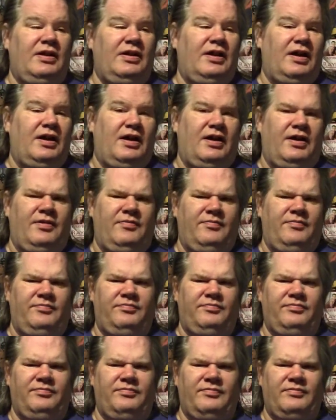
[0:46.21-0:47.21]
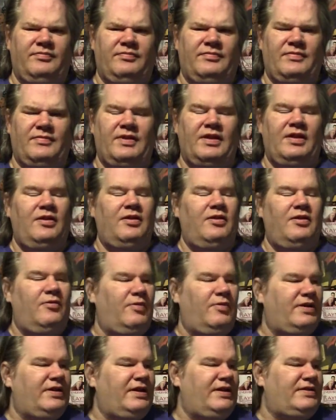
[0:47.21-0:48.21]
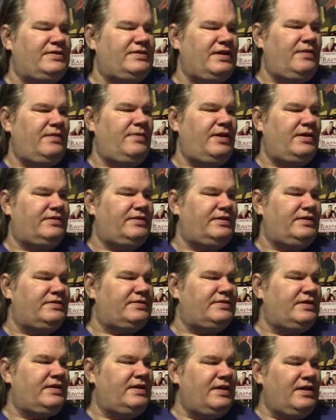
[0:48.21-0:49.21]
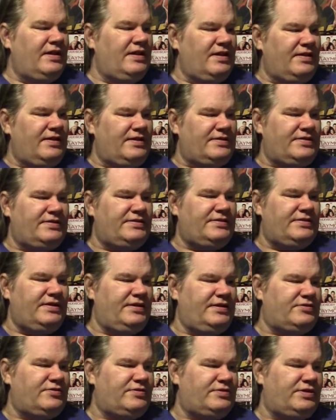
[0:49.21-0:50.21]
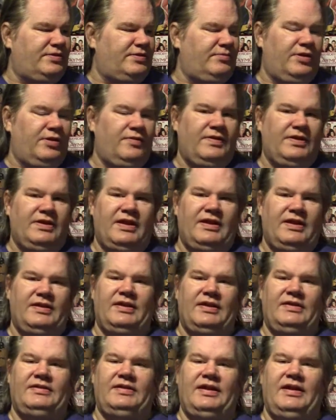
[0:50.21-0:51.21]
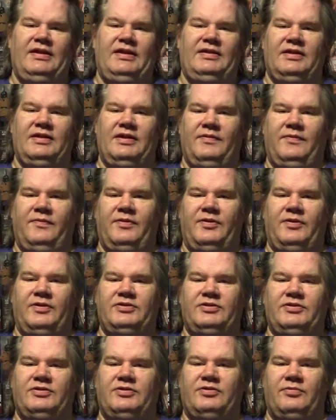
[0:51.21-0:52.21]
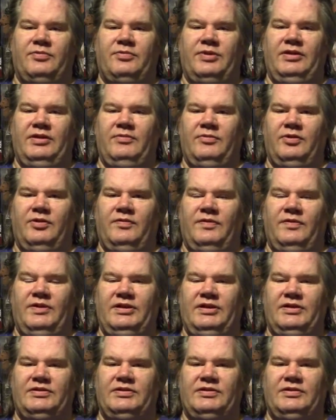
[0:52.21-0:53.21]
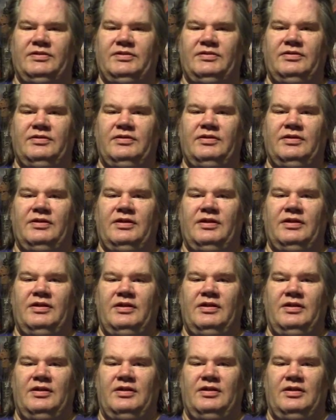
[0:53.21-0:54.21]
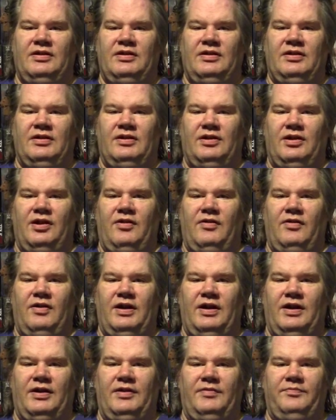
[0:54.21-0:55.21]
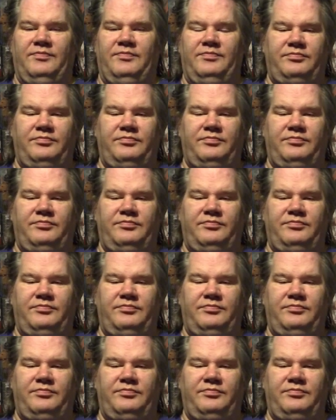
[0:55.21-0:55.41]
What can I say about this? This is an interesting movie. They take the first three movies, you know,